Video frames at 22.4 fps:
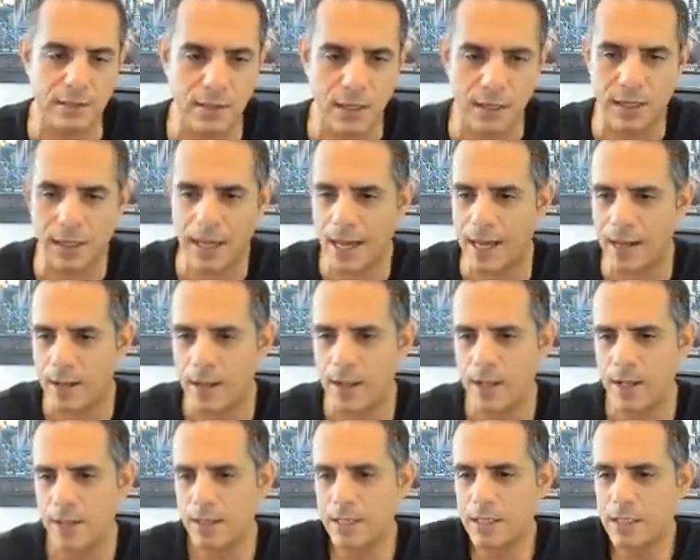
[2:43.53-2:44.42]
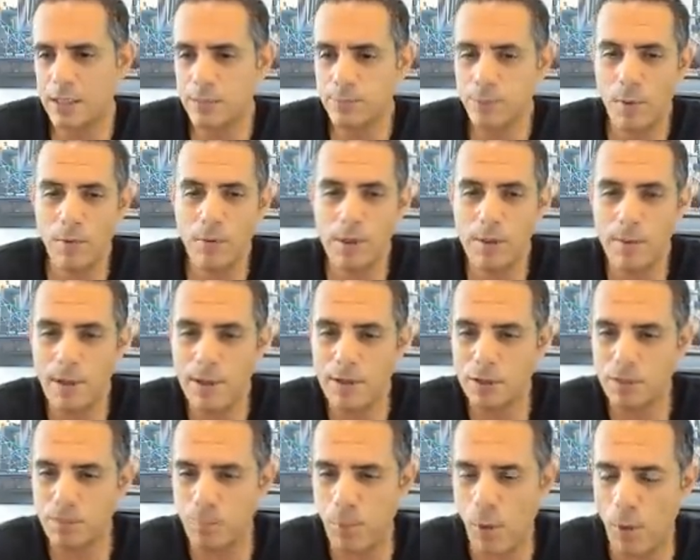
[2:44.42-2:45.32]
Okay, this is probably the
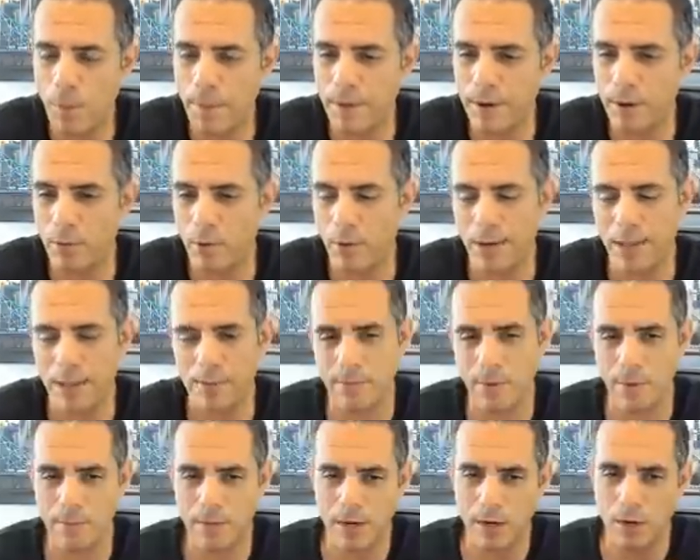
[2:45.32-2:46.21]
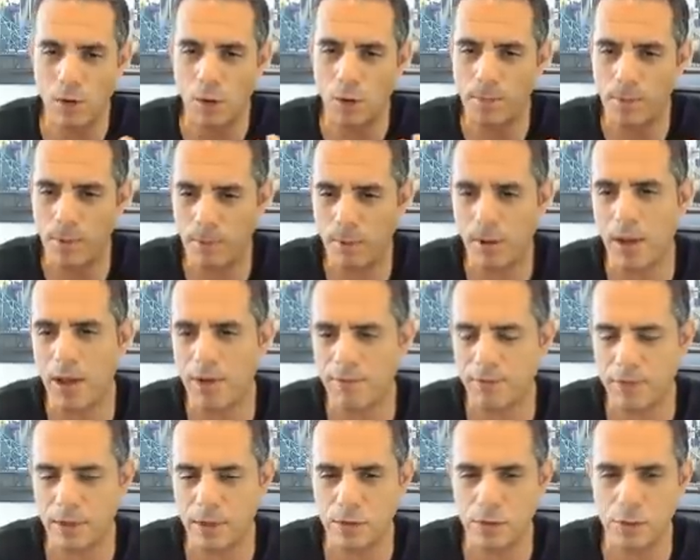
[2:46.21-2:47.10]
most popular one at the moment. A lot of people are going for
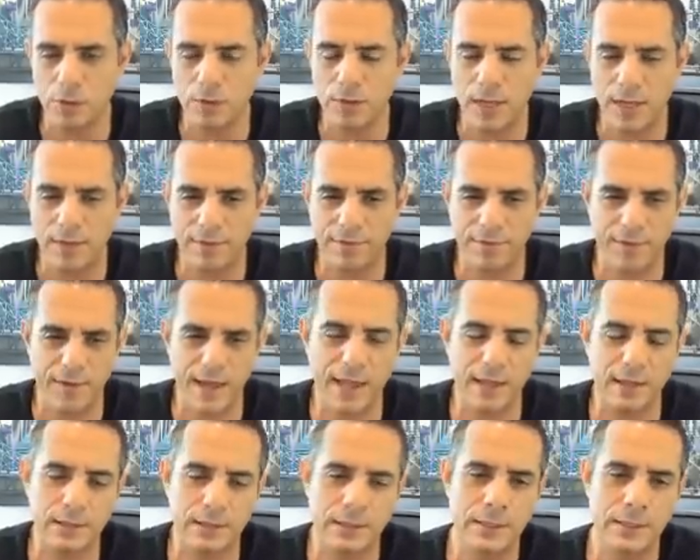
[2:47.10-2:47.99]
the 2-year fixed.